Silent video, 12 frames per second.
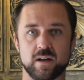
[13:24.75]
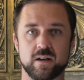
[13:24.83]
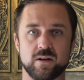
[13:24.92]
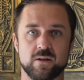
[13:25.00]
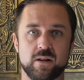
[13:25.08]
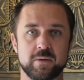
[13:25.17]
and
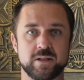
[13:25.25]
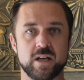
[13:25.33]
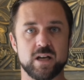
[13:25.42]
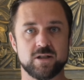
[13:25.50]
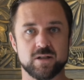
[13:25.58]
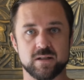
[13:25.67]
your
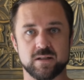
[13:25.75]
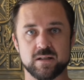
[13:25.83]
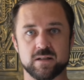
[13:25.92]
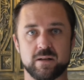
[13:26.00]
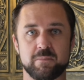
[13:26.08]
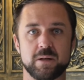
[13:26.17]
limitations,
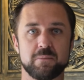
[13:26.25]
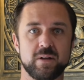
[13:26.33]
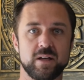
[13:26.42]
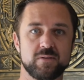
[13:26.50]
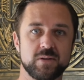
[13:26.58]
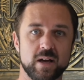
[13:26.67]
these limiting
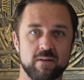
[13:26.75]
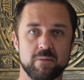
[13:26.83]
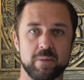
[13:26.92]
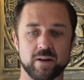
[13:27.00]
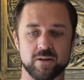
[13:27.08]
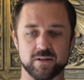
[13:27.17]
beliefs you have
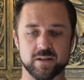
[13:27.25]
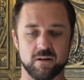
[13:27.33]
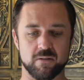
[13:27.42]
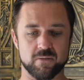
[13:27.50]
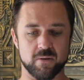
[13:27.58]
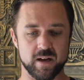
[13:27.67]
about
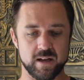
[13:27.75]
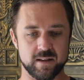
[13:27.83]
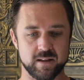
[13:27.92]
yourself, right?